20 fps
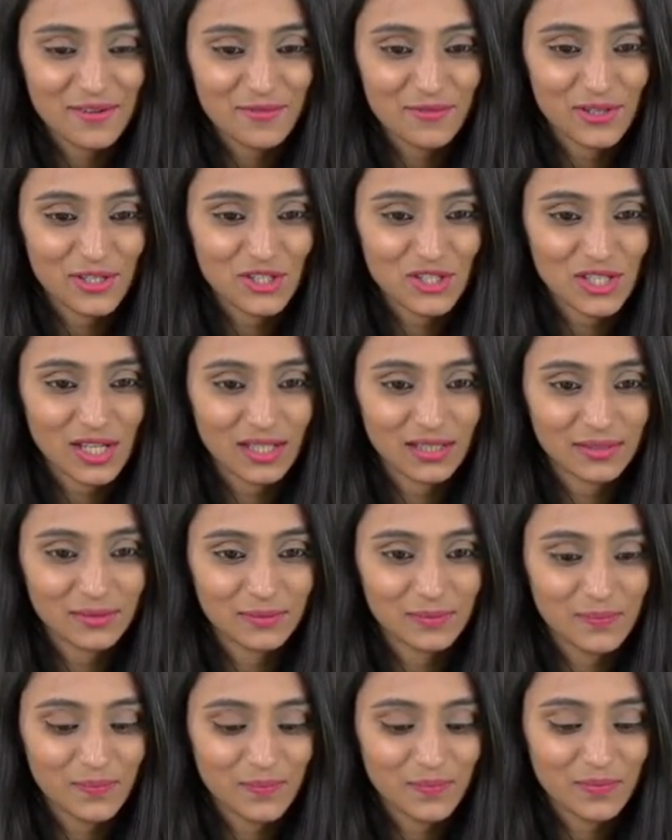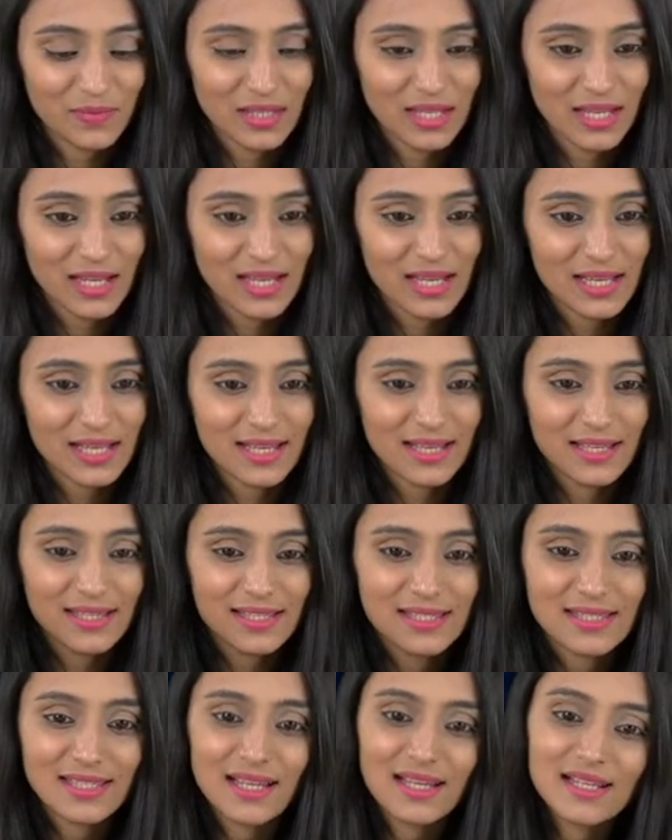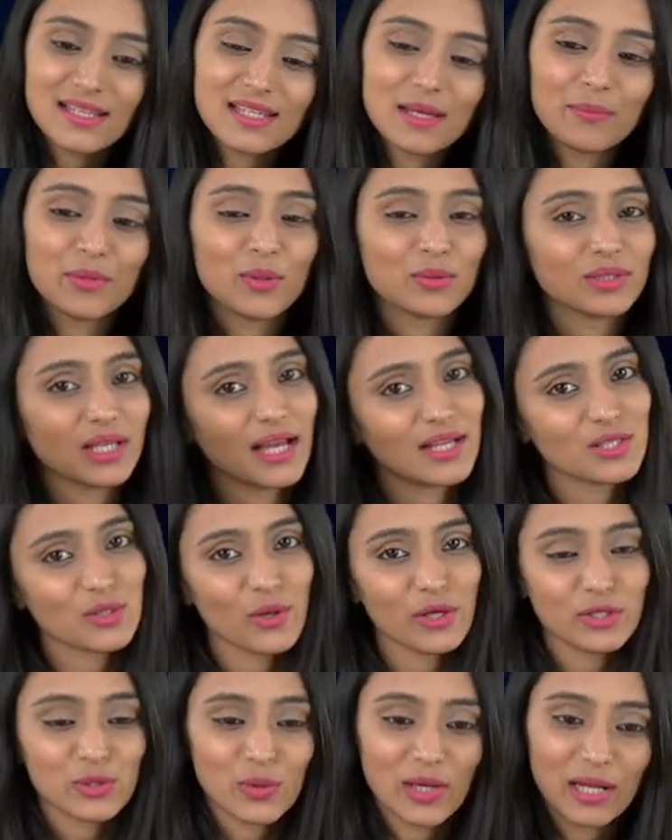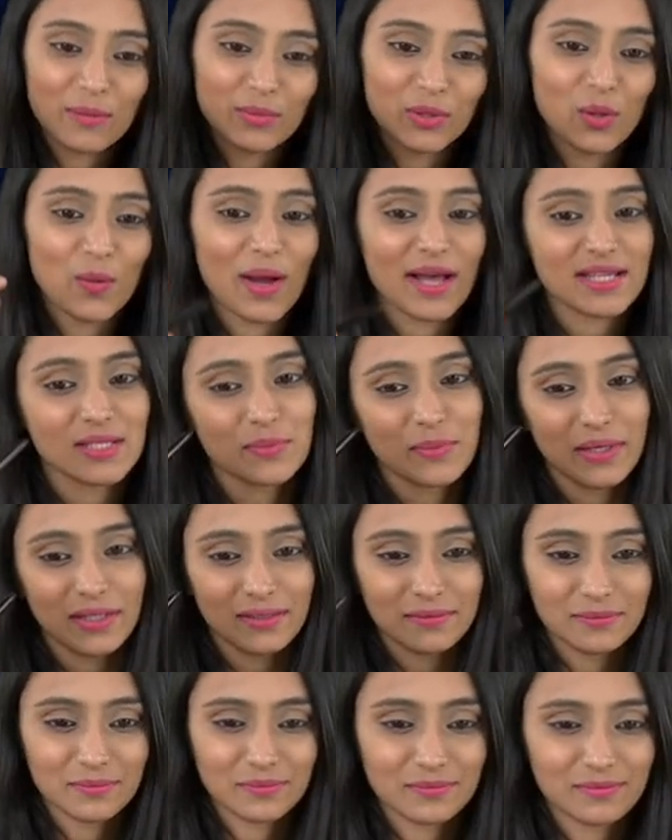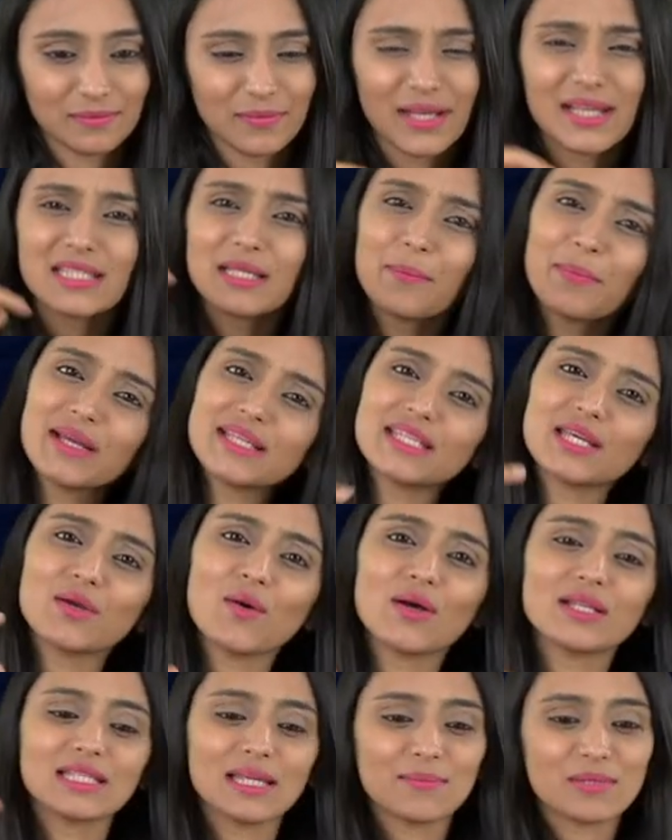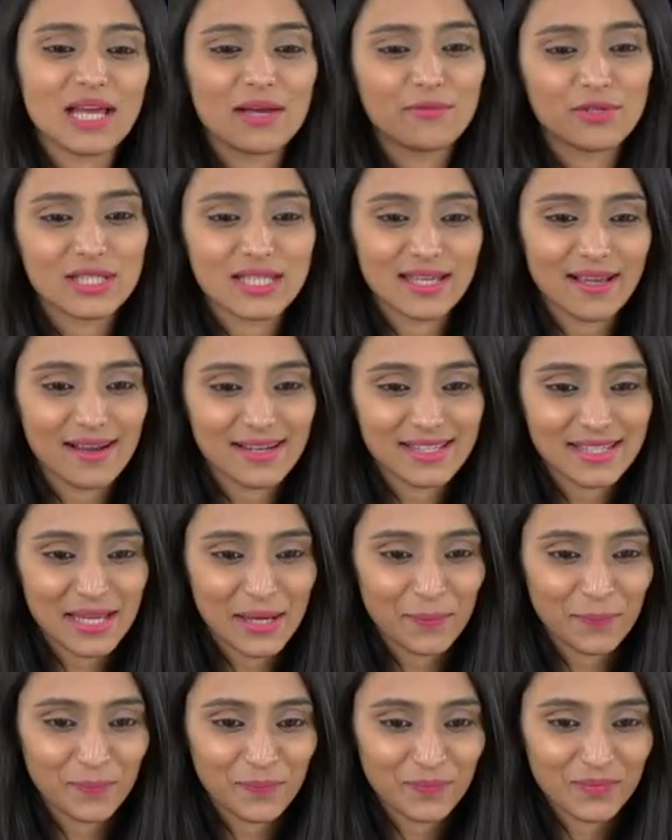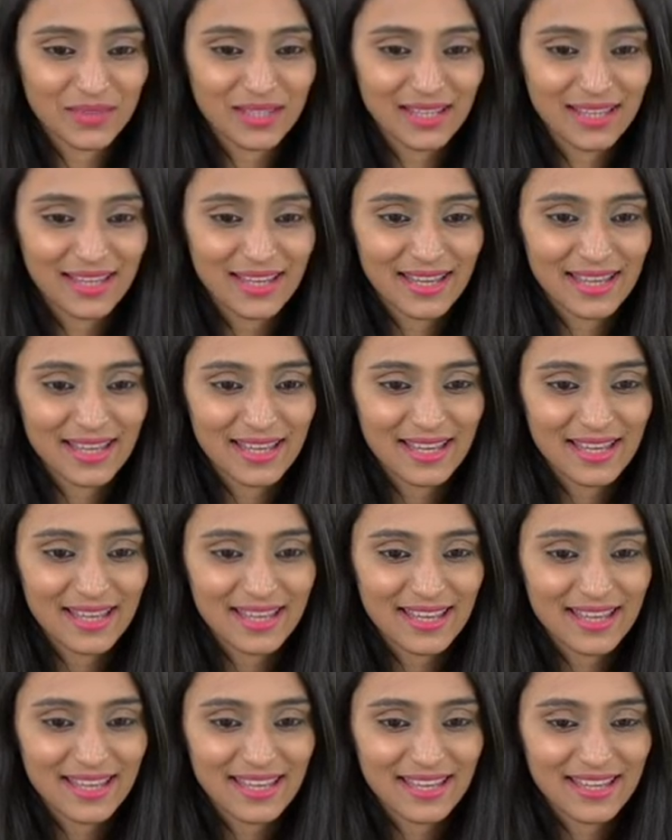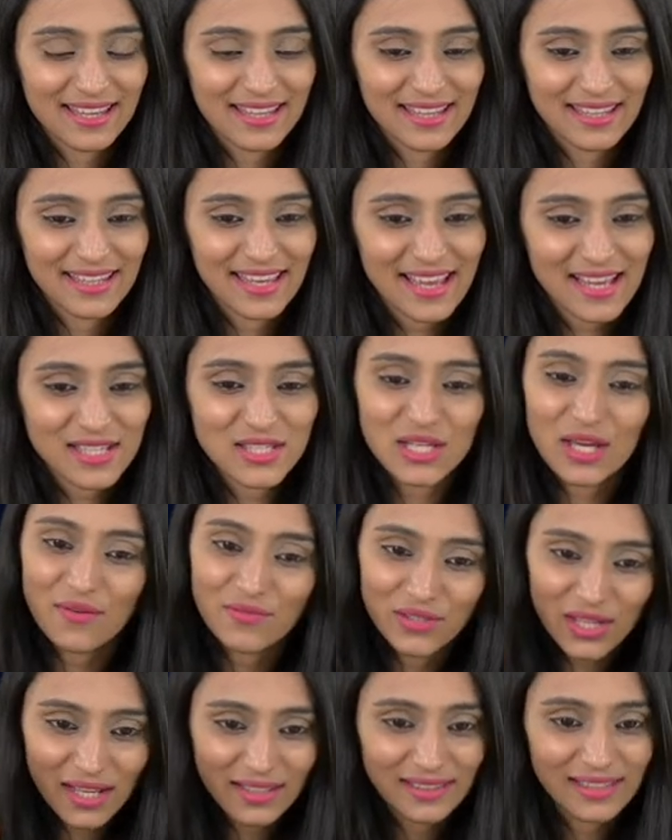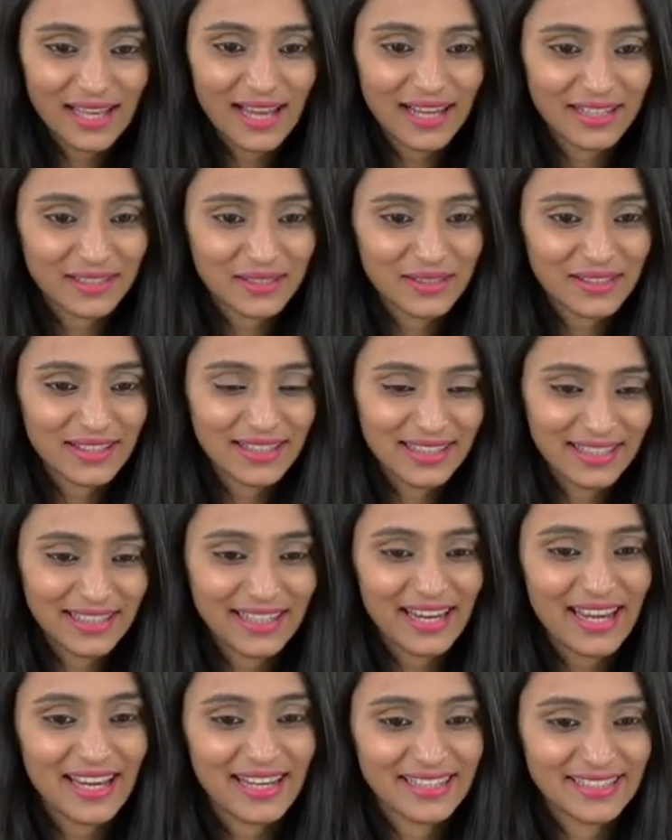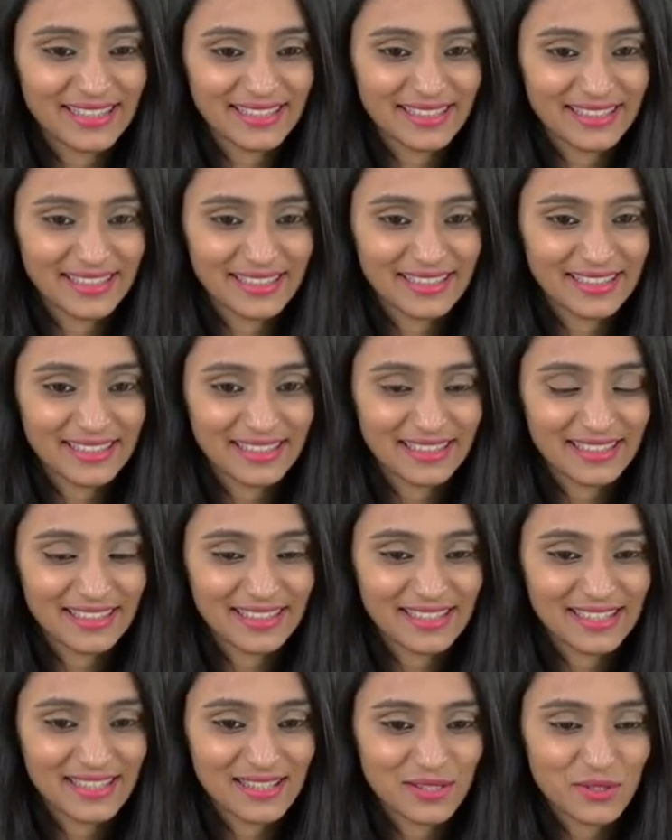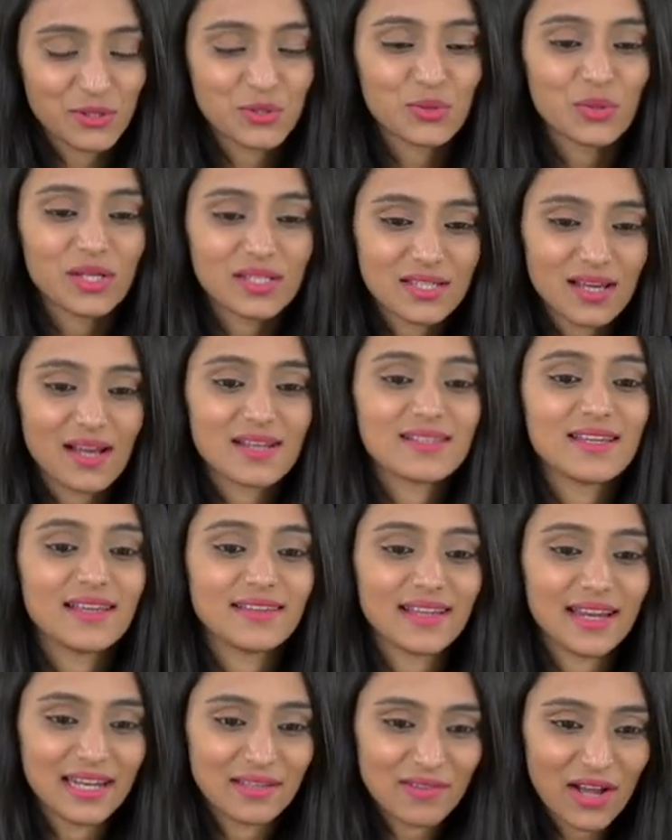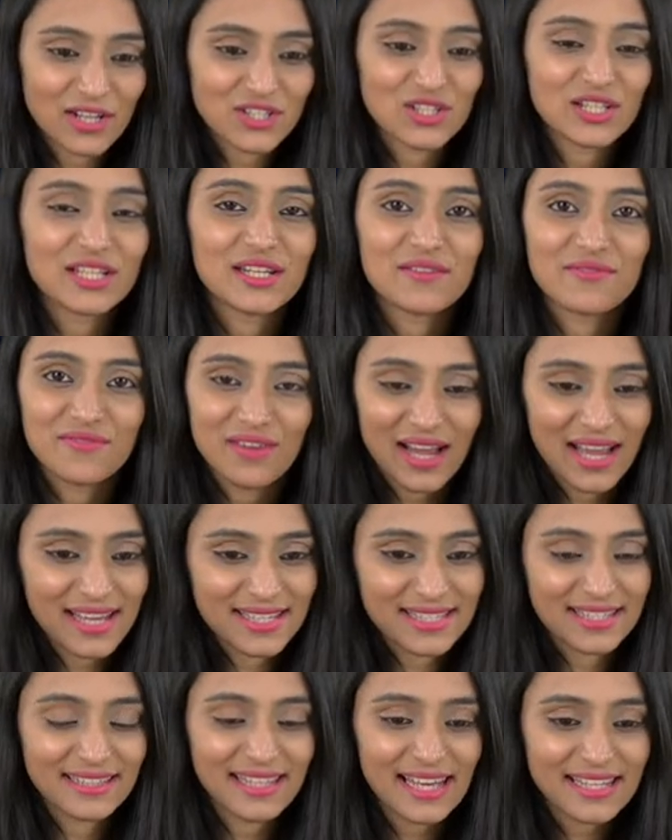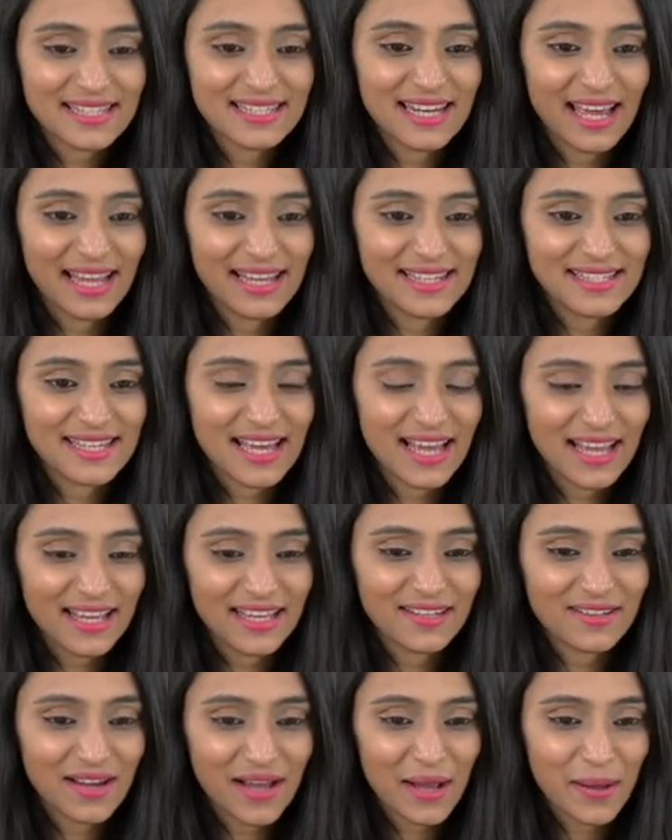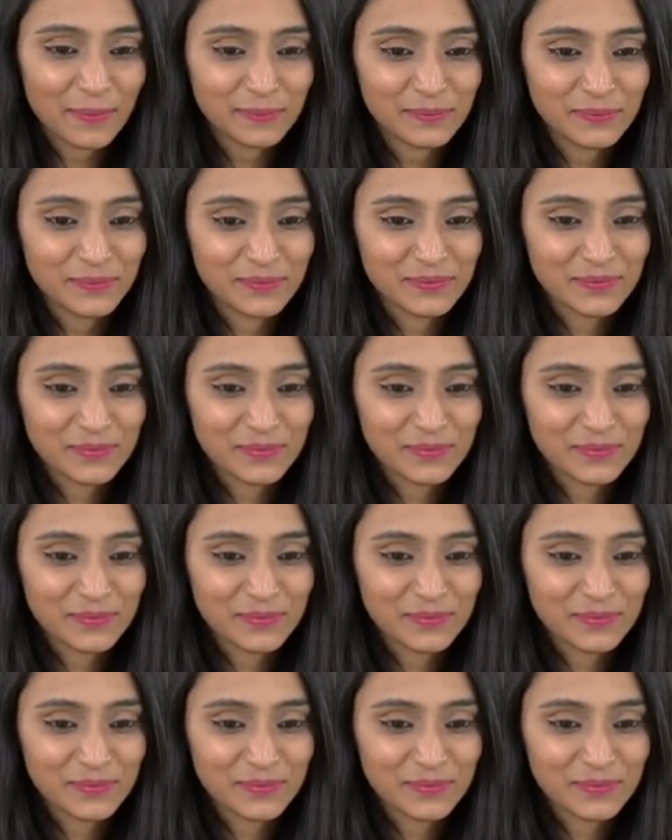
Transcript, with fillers: Varsha. Still Samyukta is going to help you as well. Because the basic concepts I would say are same. Yes, you have done that. Great. Students are saying that they've actually revised it. That's nice. Hi Ram.